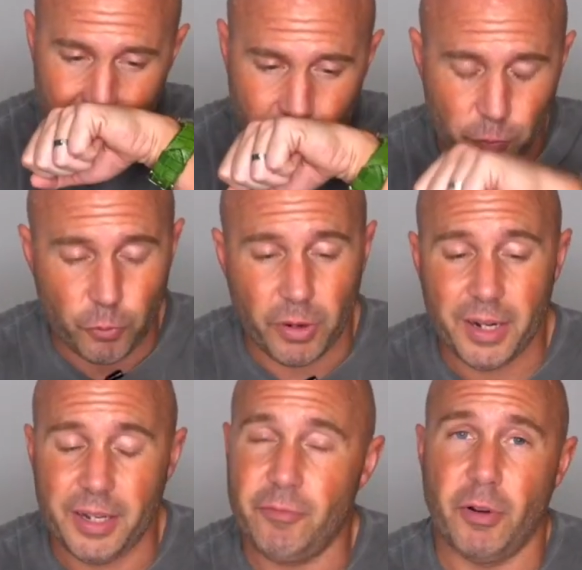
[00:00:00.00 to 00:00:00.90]

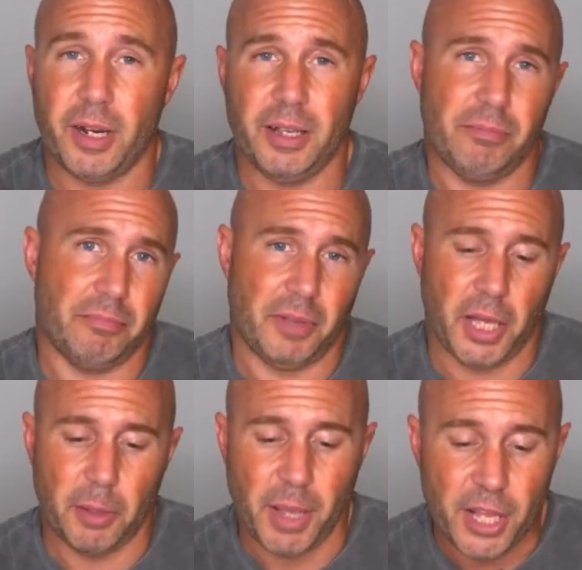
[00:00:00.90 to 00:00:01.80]
really really
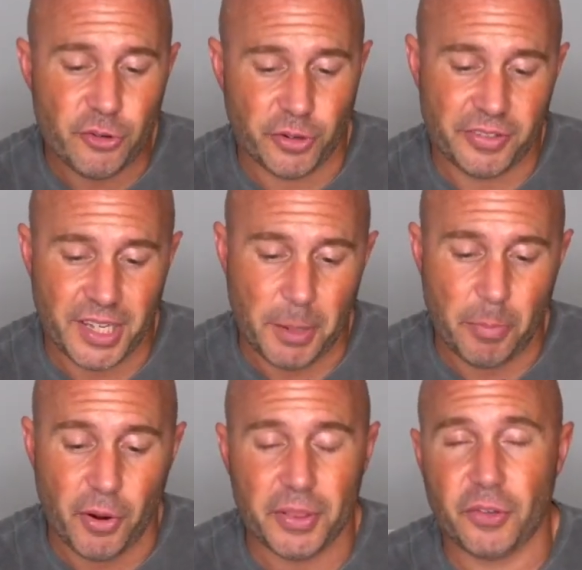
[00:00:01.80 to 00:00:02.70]
um, interested in
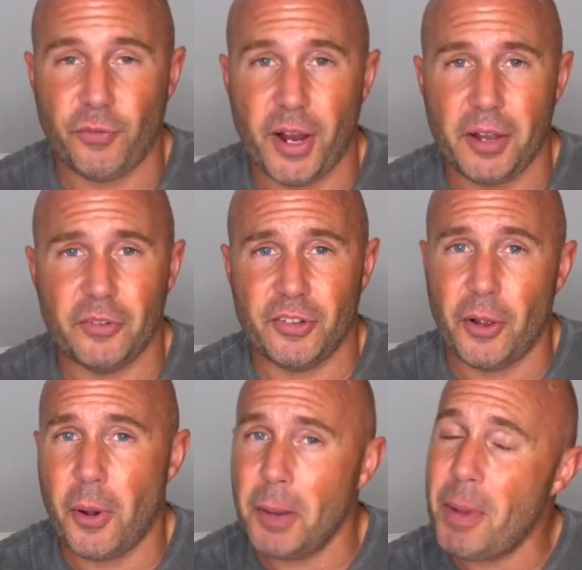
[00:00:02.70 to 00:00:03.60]
buying this fragrance,
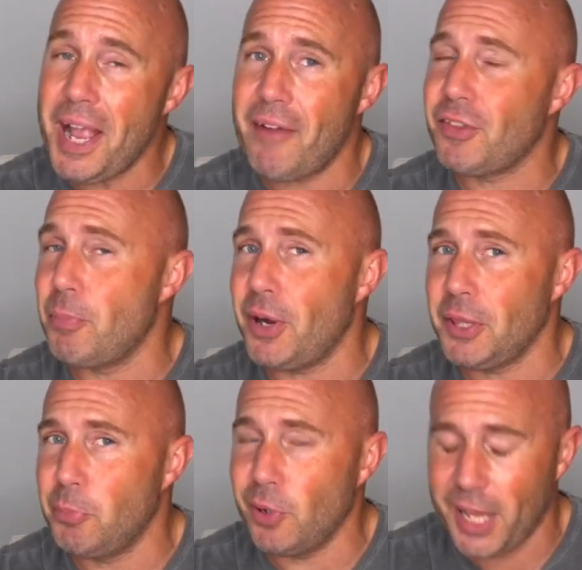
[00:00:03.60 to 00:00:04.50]
so I may have to bite
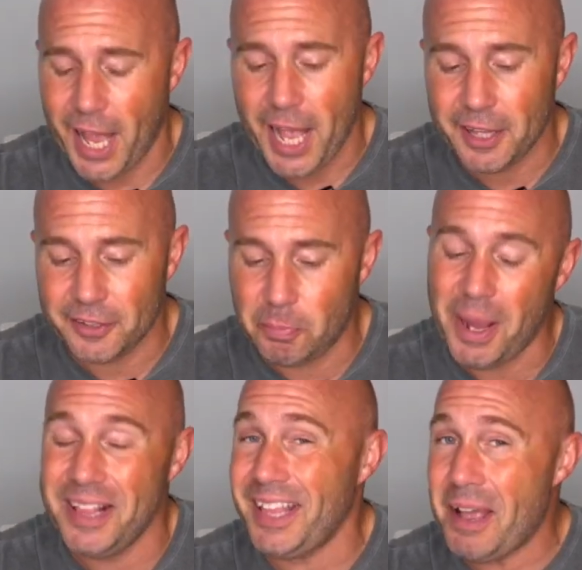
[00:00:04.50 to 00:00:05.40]
the bullet and
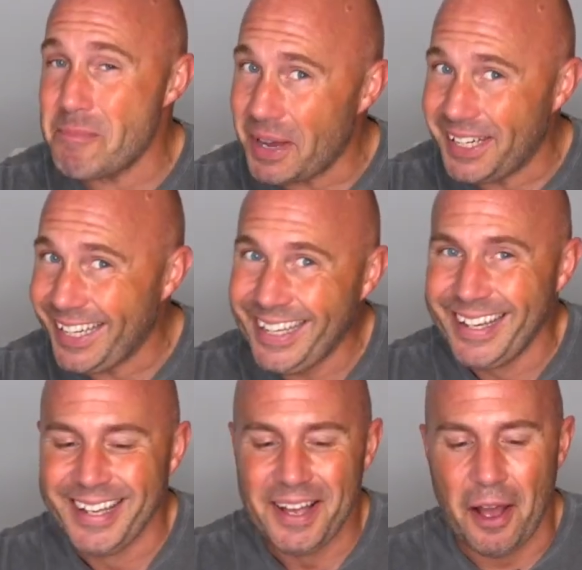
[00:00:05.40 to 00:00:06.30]
spend that money
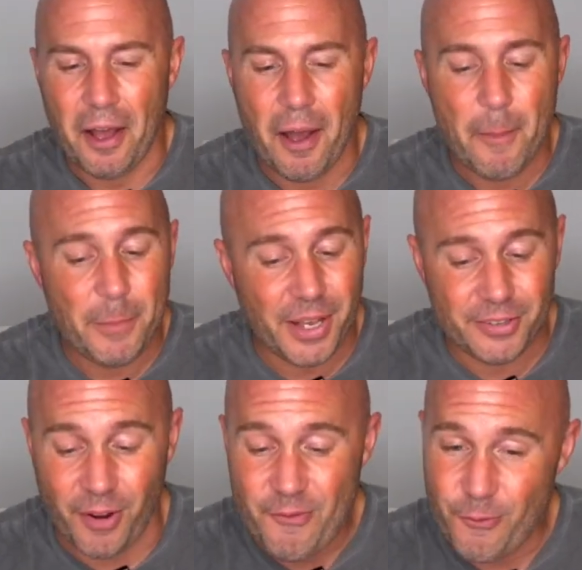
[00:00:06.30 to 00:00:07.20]
um,
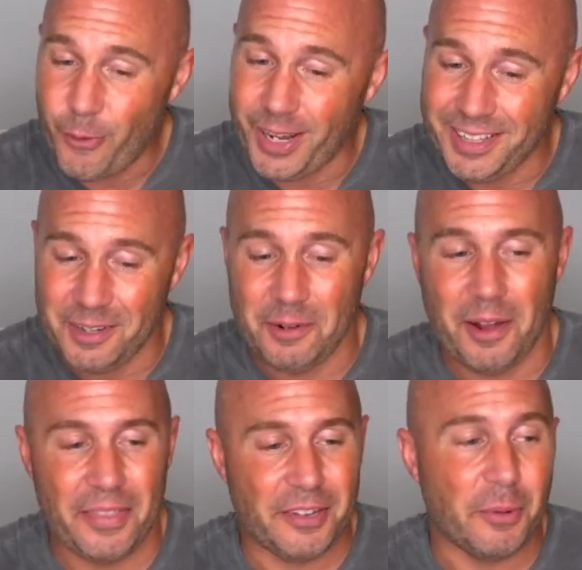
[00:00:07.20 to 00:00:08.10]
because I really do
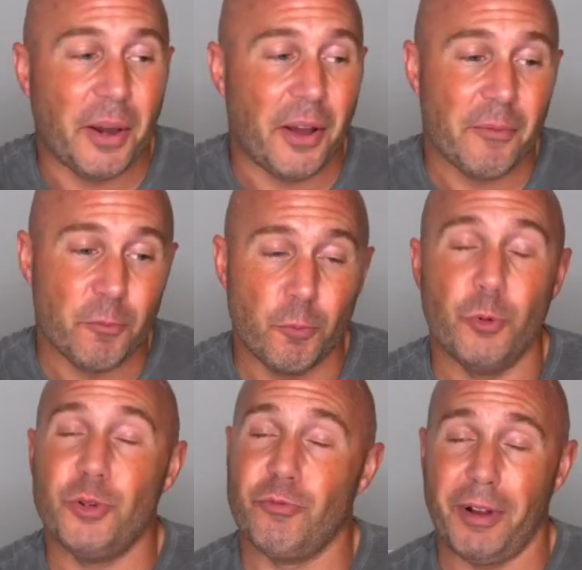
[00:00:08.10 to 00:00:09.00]
like this one. I
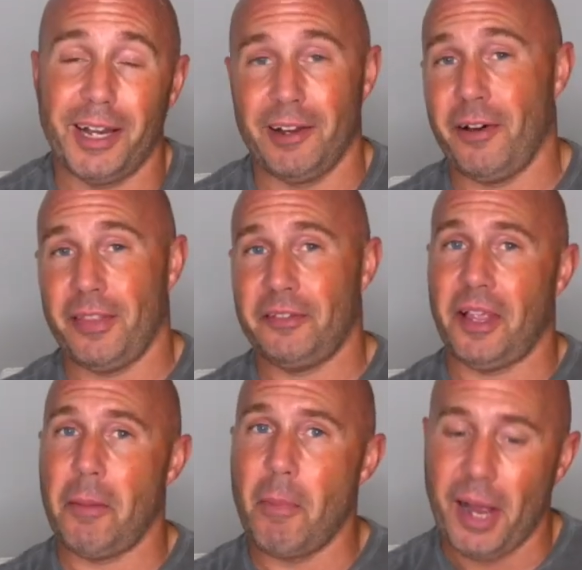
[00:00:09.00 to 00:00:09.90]
would really like
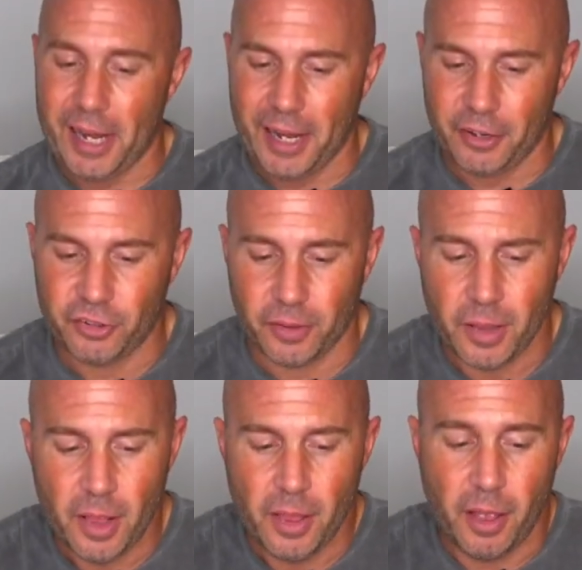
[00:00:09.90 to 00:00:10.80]
this in my
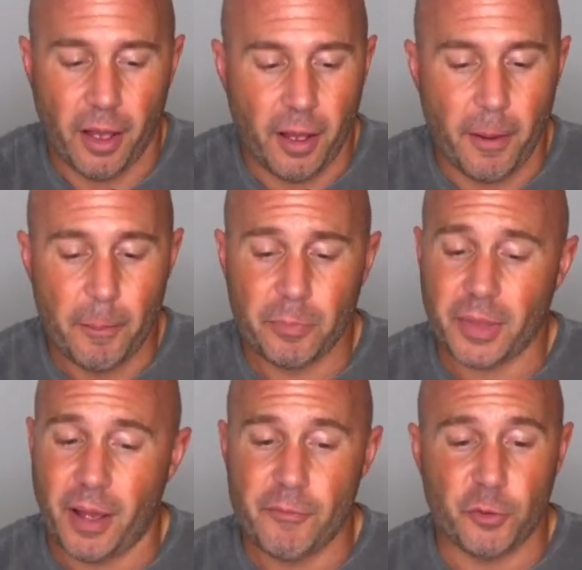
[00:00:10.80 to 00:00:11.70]
collection.
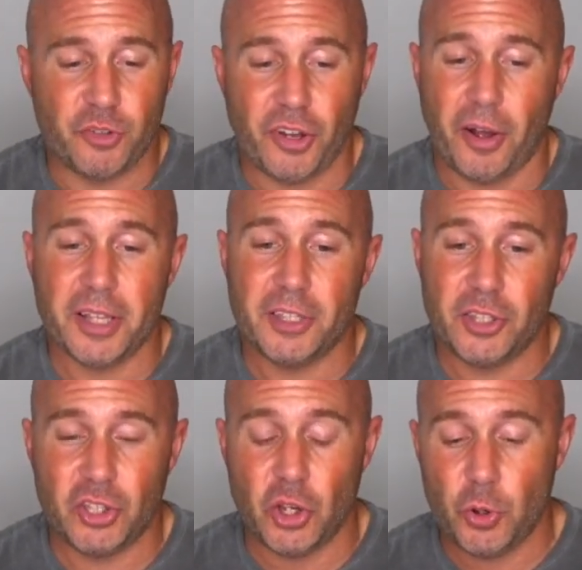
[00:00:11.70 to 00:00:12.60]
Um, unfortunately, I
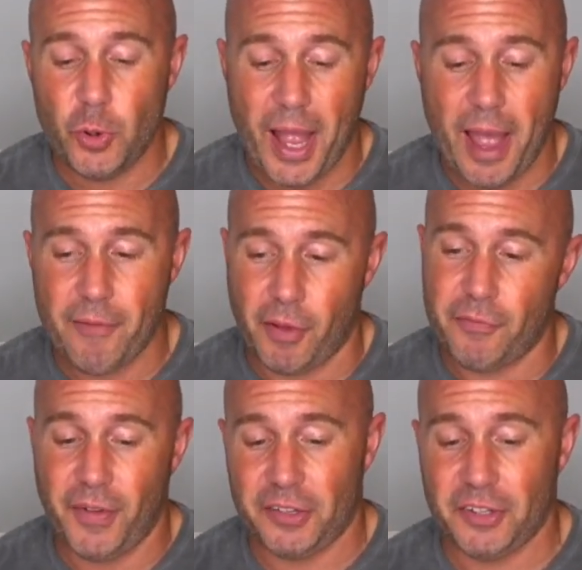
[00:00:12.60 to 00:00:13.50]
do have a
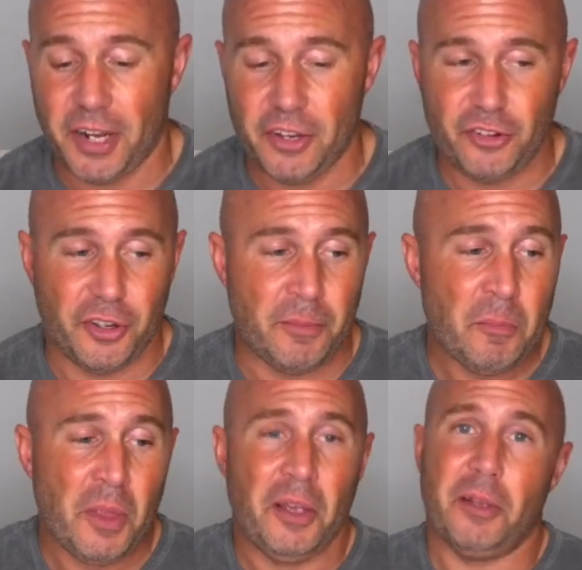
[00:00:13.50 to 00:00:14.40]
fascination,
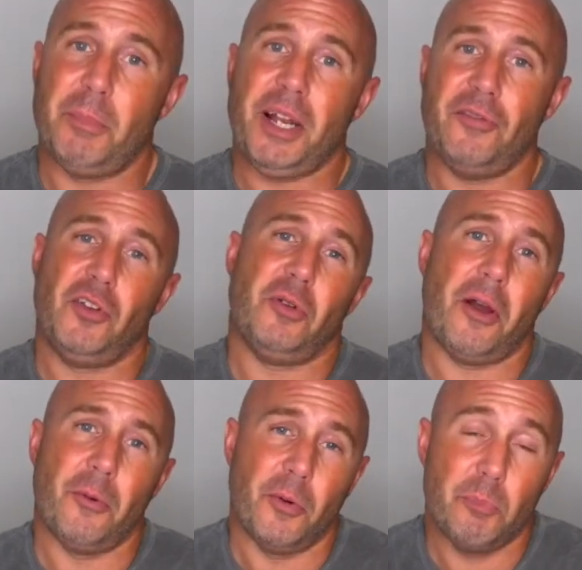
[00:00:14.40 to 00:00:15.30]
many of you
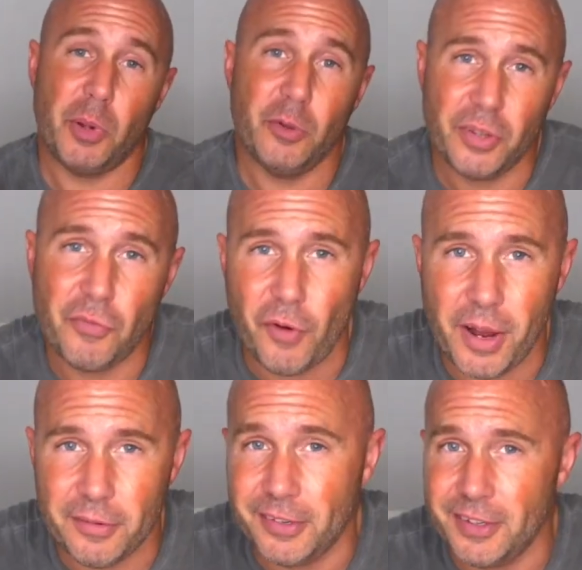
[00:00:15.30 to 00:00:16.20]
know, with boozy
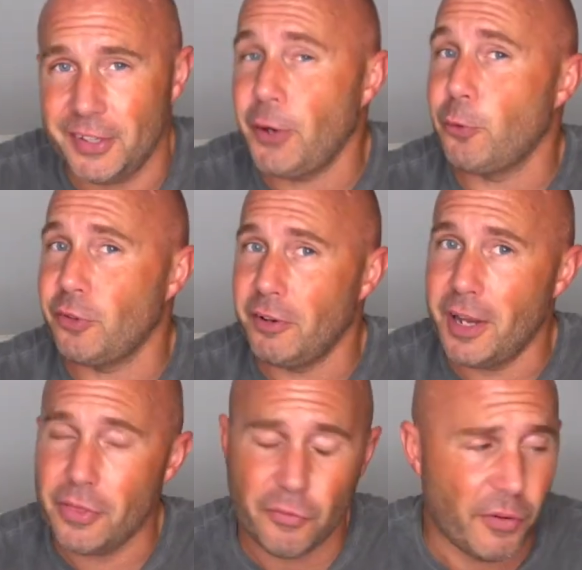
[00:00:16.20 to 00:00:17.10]
fragrances and also
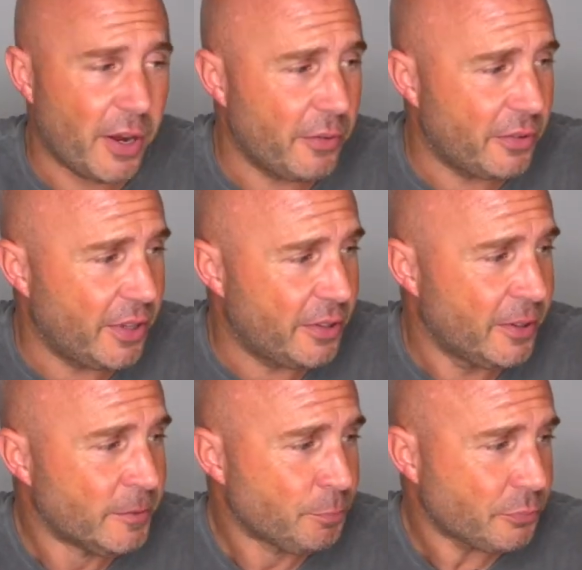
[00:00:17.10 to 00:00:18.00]
leather fragrances.
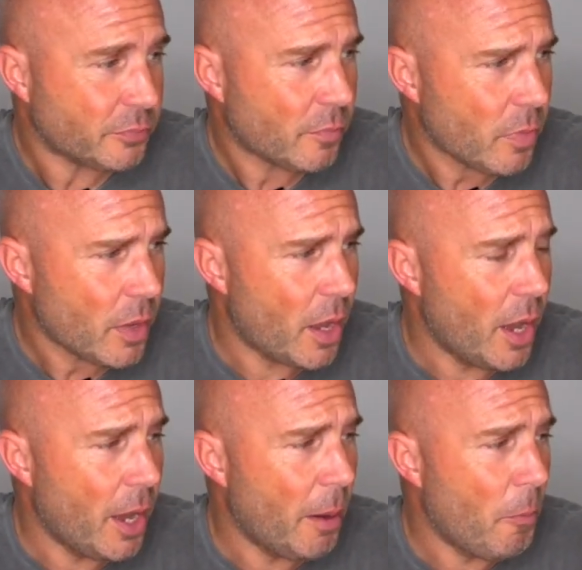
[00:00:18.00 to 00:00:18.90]

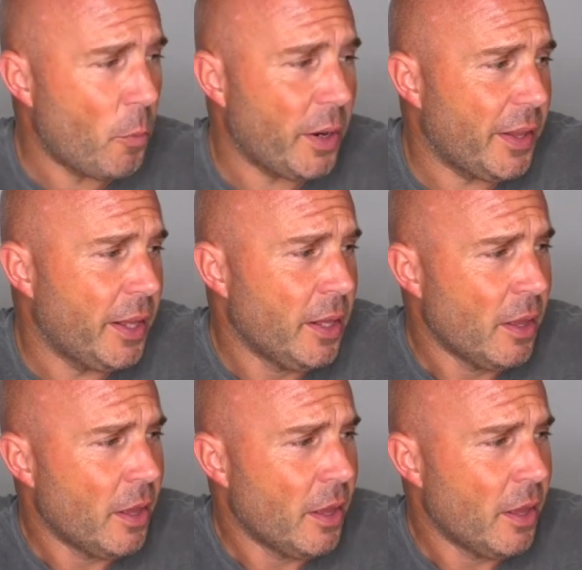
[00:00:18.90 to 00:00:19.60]
Um, one of the